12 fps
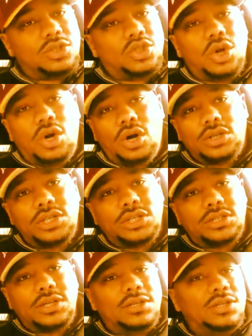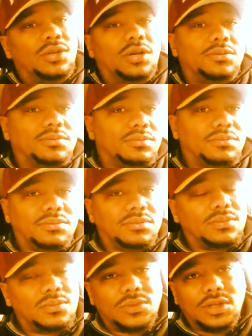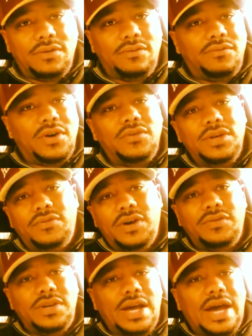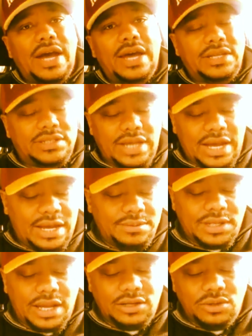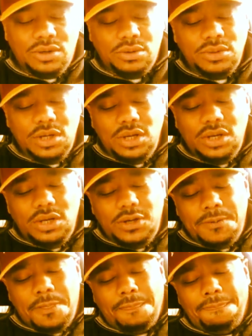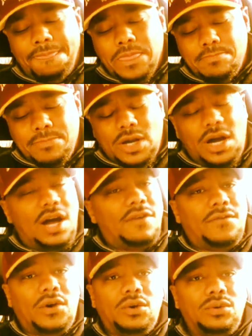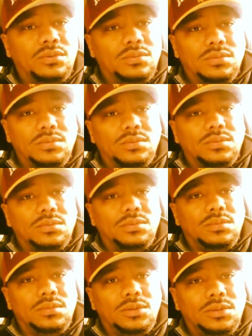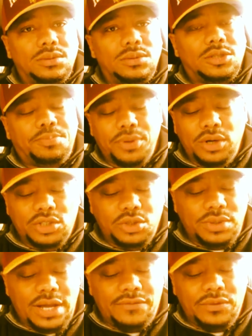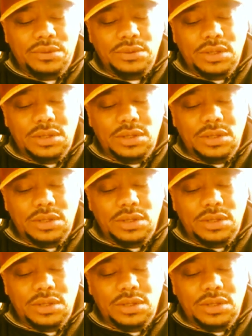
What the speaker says: talk, just, you know, very, very high times, like, you know, convo, spiritual level.